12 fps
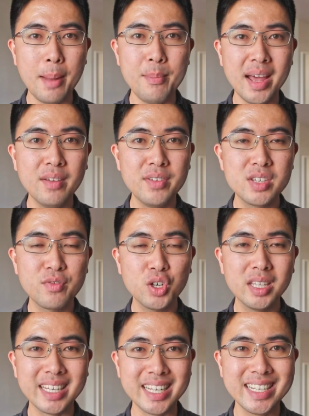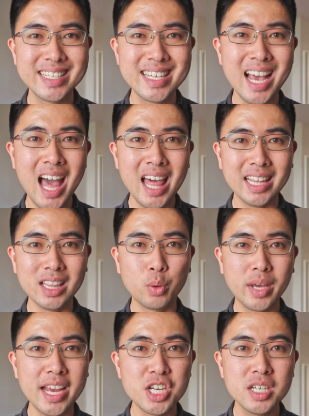and benefits for elites, the
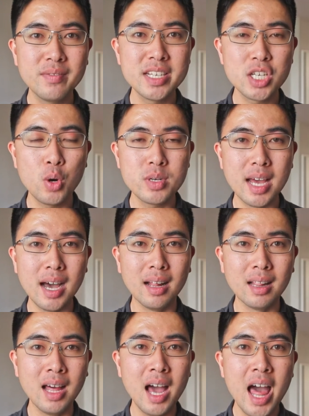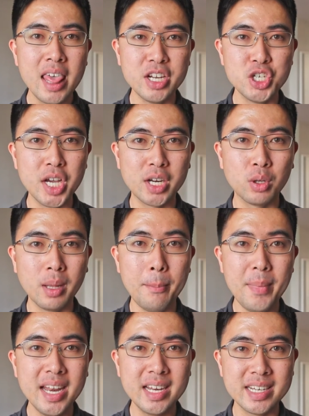location of this hotel, the general
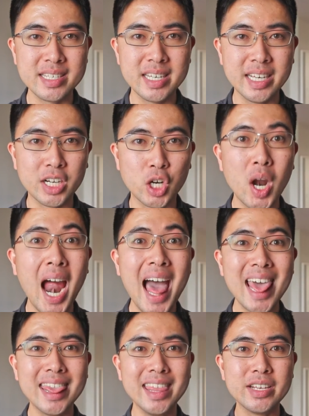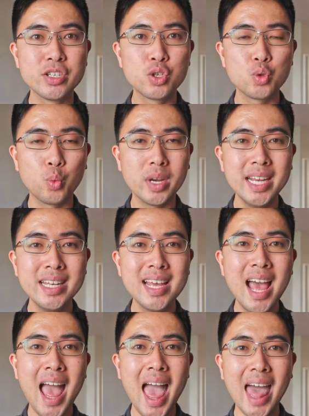amenities here, this suite,
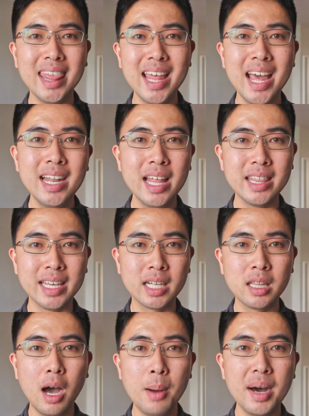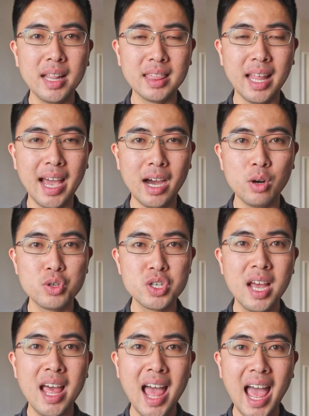and then the club lounge.
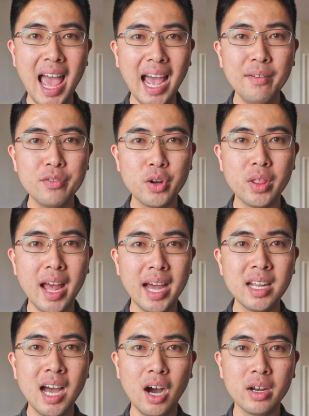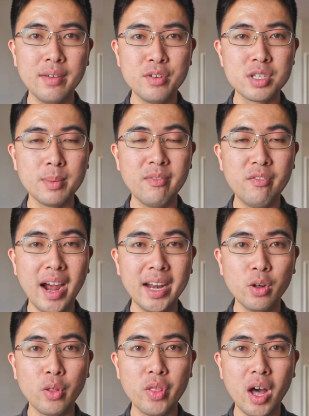After that, I'll give you some
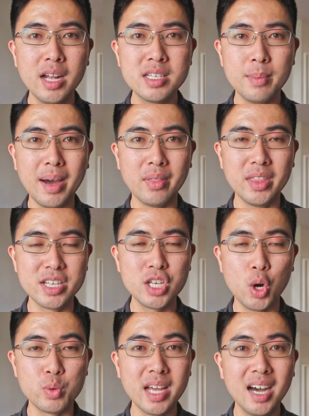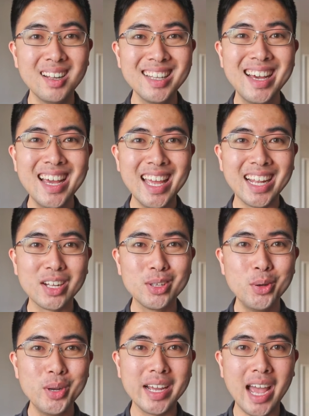final thoughts about this hotel,
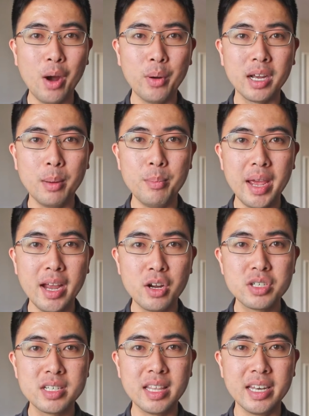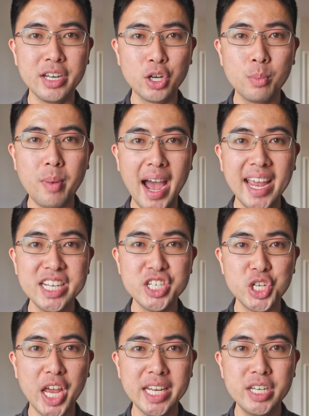including how it compares to the nearby
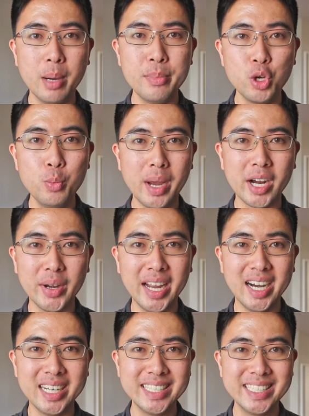JW Marriott.